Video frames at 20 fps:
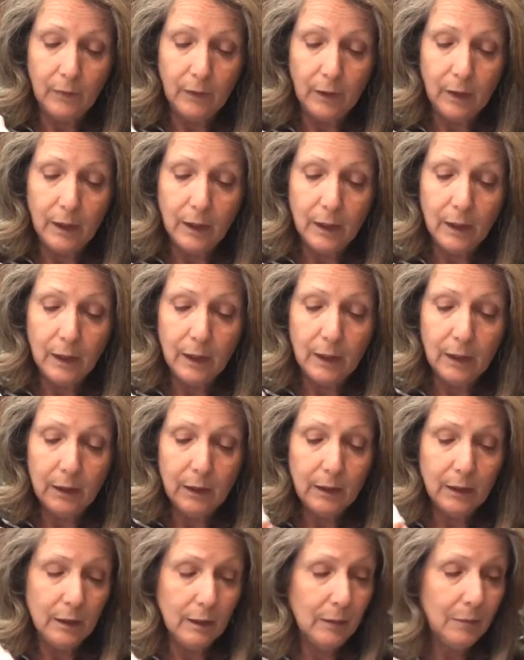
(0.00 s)
I
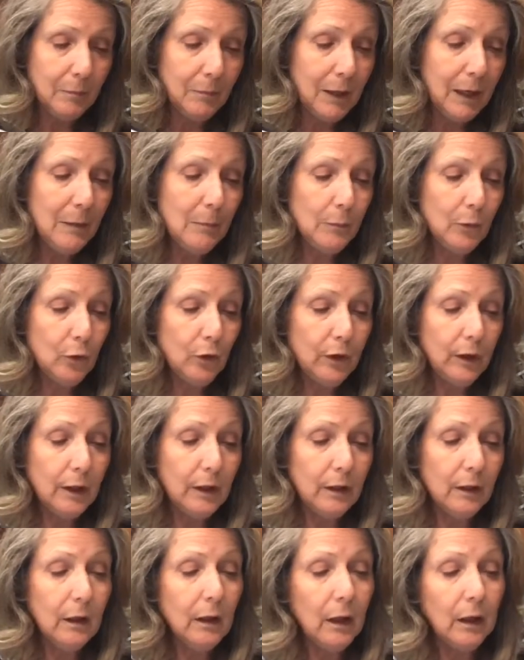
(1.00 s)
might put
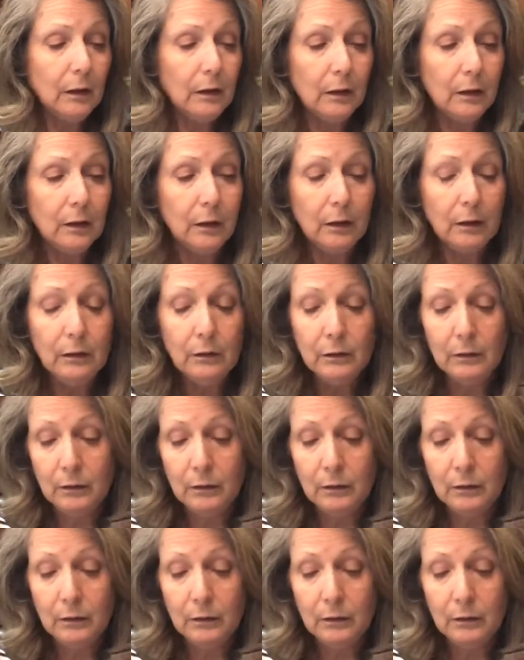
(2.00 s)
in a little.